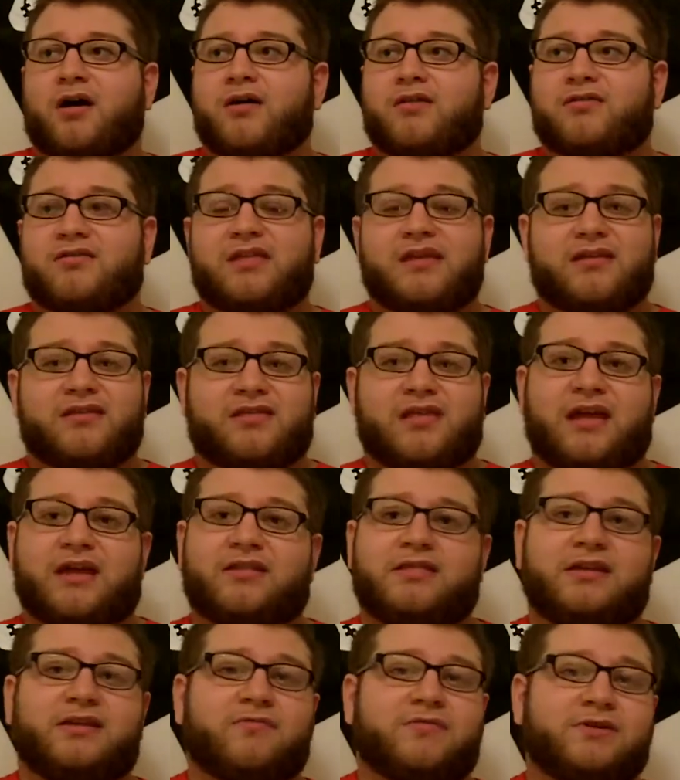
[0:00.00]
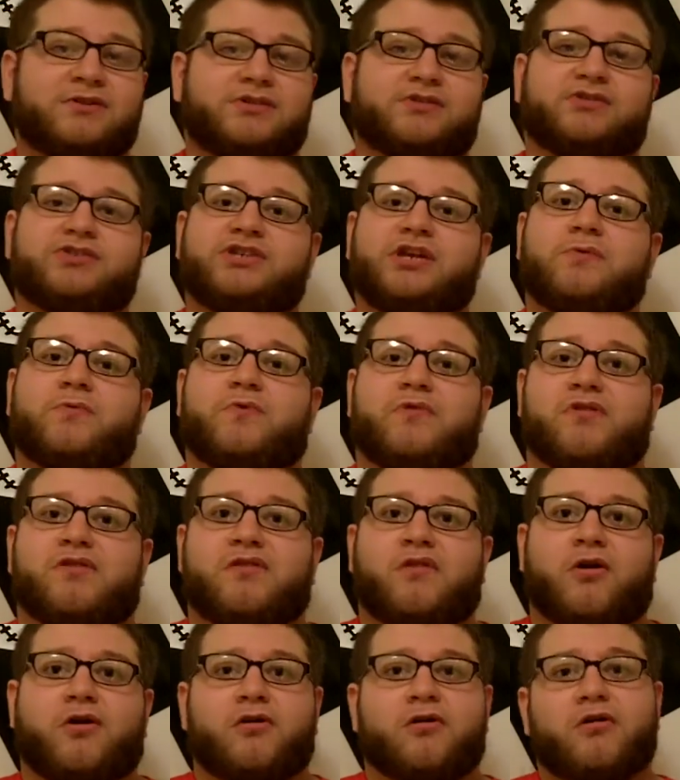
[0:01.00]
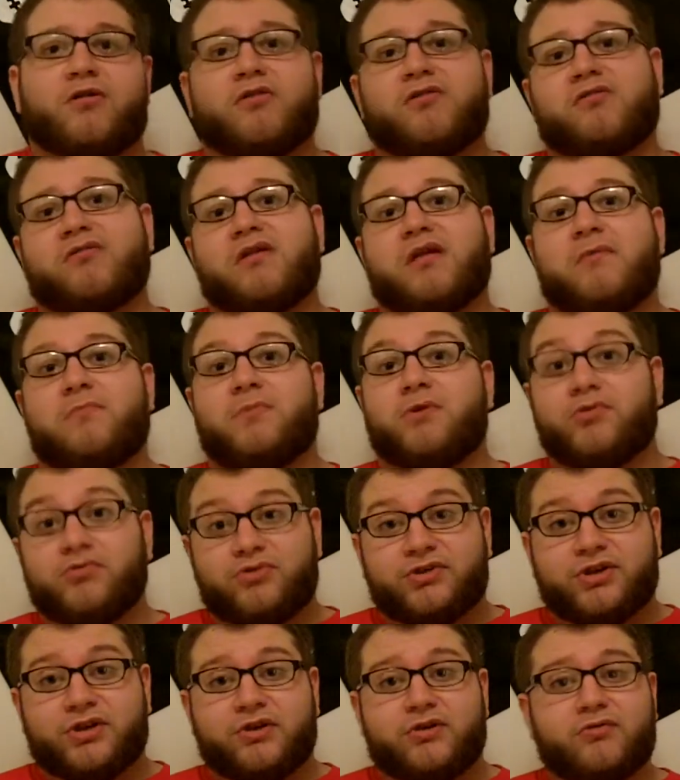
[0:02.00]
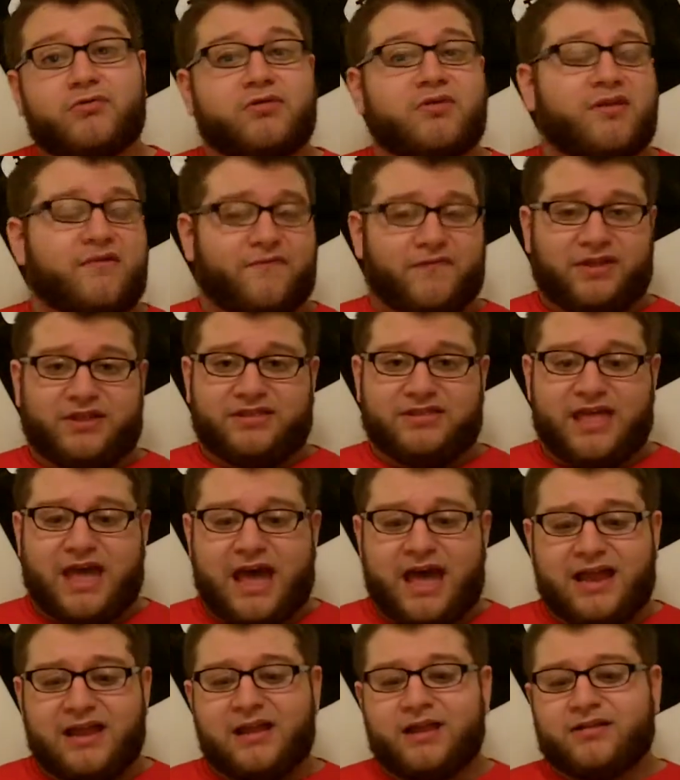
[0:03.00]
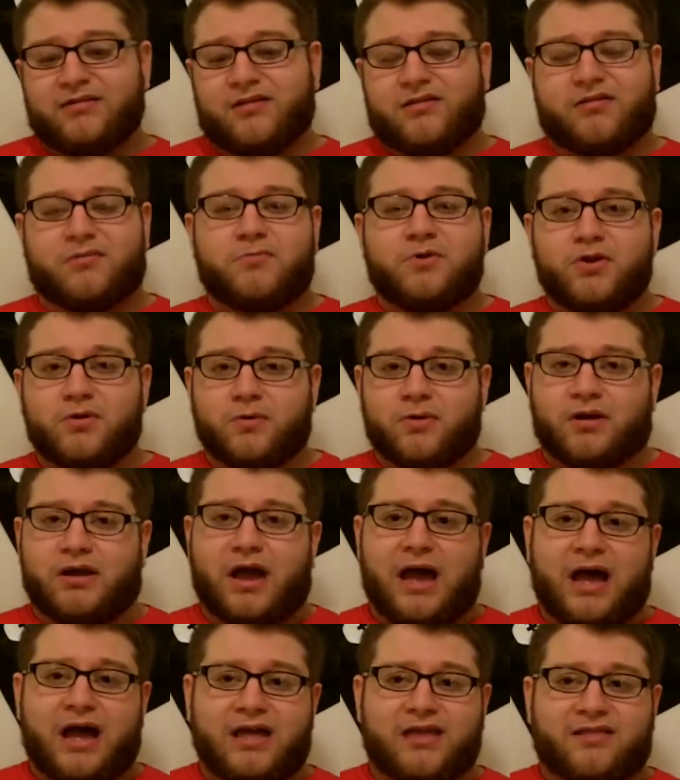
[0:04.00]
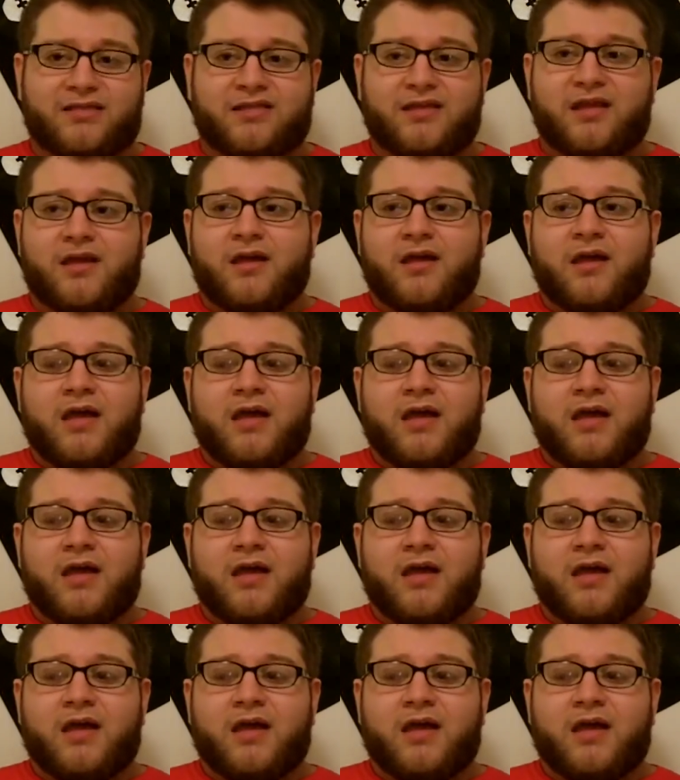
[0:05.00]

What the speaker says: things like the original Gen 1 starters and Mewtwo, stuff like that, to some newer guys.